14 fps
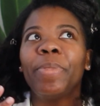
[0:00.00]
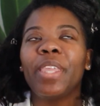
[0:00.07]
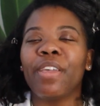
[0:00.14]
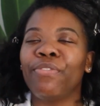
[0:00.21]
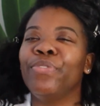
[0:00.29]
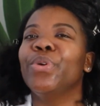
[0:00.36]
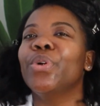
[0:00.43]

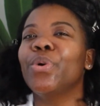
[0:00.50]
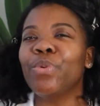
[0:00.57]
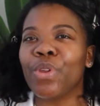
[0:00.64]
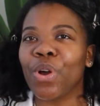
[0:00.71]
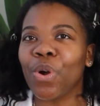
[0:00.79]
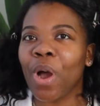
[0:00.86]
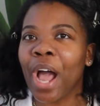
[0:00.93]
if you don't
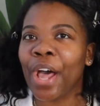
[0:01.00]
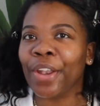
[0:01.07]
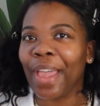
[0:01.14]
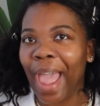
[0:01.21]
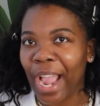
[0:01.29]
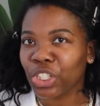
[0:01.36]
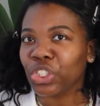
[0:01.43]
know how
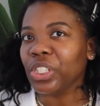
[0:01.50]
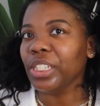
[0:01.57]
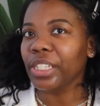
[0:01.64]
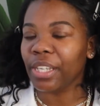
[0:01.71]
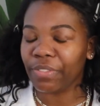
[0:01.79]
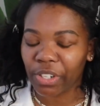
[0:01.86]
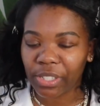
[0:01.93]
to actually
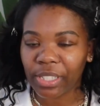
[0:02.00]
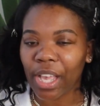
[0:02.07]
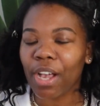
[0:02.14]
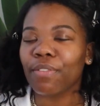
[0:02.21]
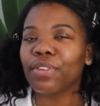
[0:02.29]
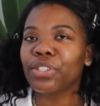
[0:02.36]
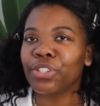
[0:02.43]
love
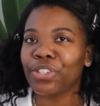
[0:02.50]
yourself.